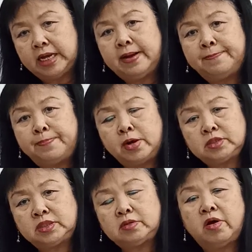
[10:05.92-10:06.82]
a
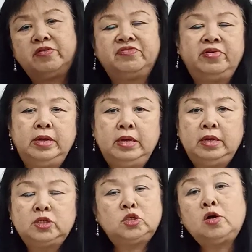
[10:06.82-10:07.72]
box of
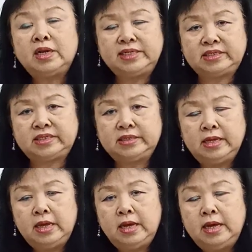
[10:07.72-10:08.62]
chocolates.
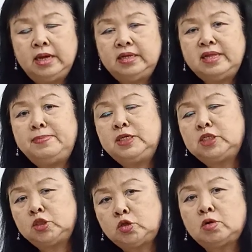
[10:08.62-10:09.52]
That means
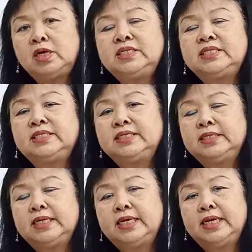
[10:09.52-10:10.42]
the chocolates
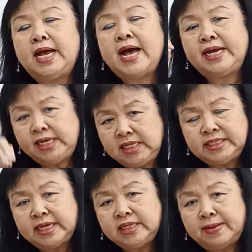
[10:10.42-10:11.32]
are
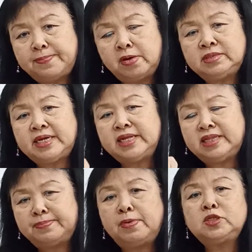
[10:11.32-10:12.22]
inside the box and
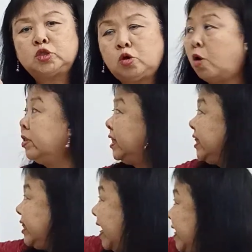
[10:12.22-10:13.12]
the box
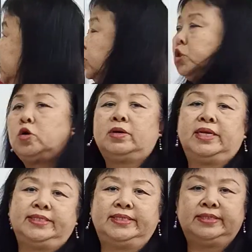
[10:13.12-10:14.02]
contains
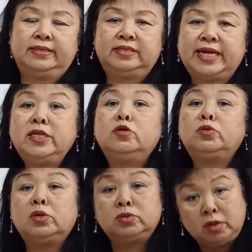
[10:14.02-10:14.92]
chocolates. Then
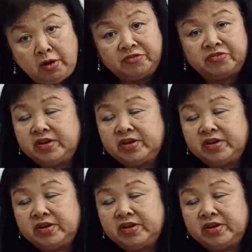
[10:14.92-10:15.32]
you use of.